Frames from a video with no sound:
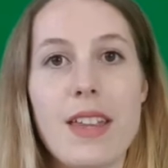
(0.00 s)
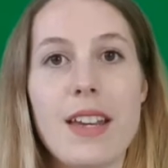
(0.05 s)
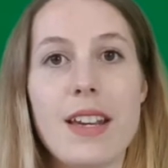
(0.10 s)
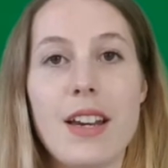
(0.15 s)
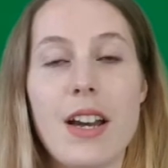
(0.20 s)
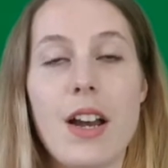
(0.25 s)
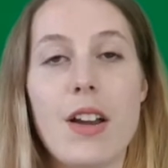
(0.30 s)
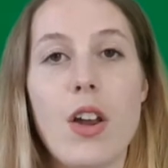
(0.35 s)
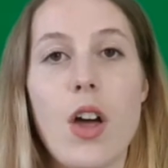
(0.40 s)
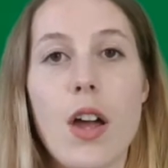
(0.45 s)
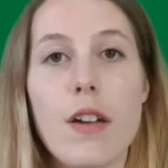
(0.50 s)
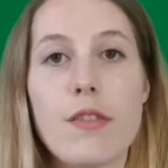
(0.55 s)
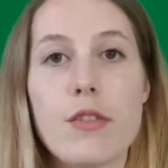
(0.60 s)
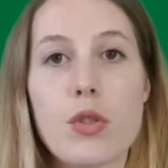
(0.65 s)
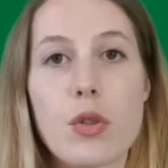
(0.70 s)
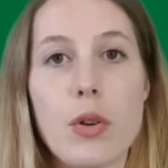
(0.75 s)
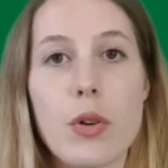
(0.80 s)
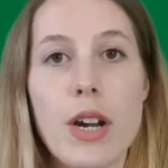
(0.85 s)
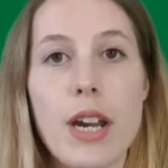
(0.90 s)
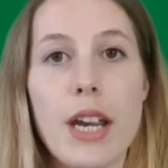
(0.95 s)
Life
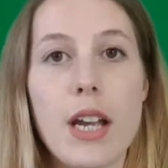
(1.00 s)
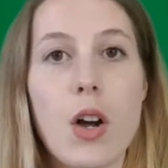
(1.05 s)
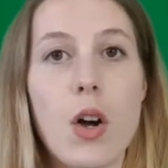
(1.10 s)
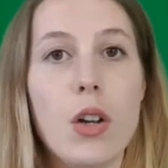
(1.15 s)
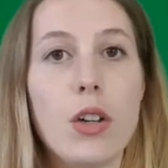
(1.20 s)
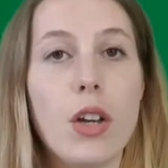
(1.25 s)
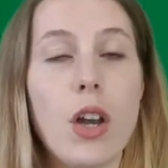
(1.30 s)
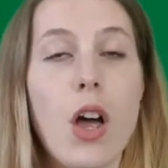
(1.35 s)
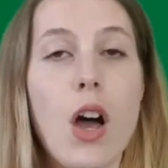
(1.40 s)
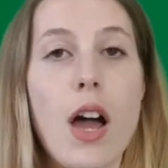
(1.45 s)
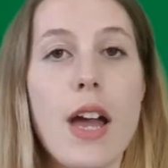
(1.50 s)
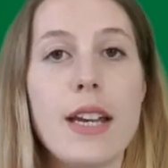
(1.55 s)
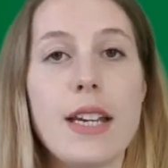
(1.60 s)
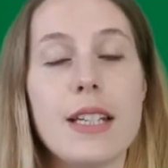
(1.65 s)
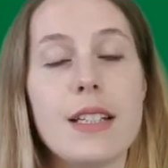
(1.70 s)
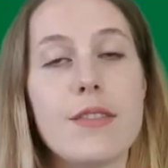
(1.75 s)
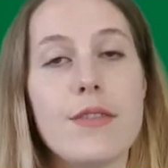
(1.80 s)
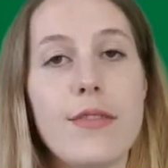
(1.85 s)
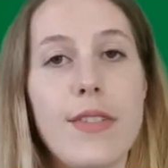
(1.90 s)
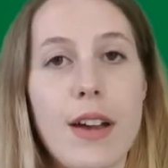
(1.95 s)
drawing online
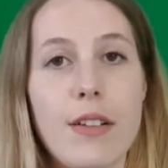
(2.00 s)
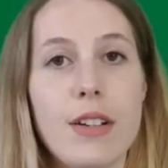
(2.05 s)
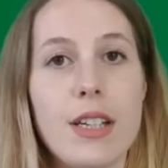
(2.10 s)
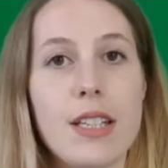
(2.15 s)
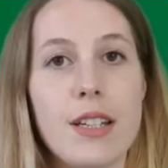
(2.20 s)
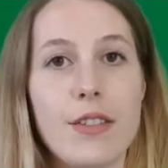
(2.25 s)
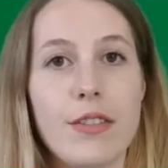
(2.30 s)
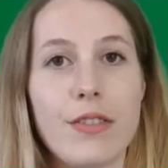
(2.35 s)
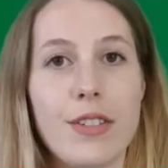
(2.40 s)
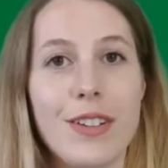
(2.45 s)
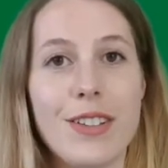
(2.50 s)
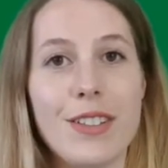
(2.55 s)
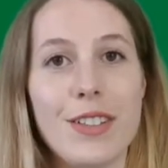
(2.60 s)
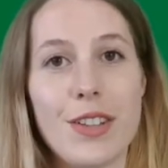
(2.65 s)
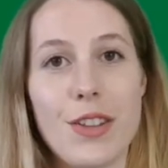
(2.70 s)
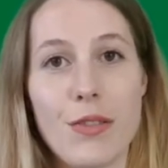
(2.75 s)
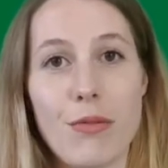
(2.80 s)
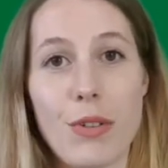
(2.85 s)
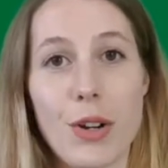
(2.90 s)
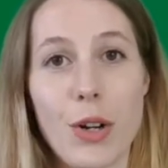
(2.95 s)
is very different
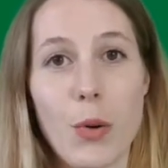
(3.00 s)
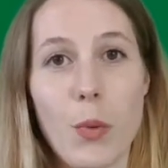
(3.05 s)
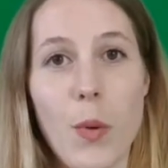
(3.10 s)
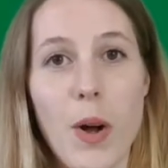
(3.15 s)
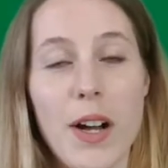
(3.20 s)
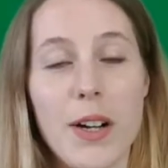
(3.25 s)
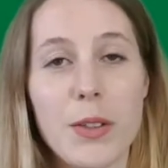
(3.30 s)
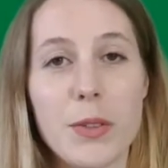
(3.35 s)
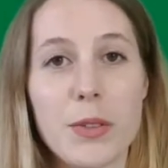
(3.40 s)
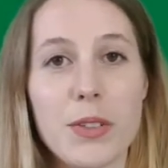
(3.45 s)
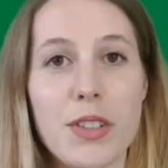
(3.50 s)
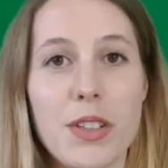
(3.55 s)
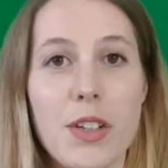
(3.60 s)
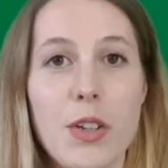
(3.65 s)
to the real world.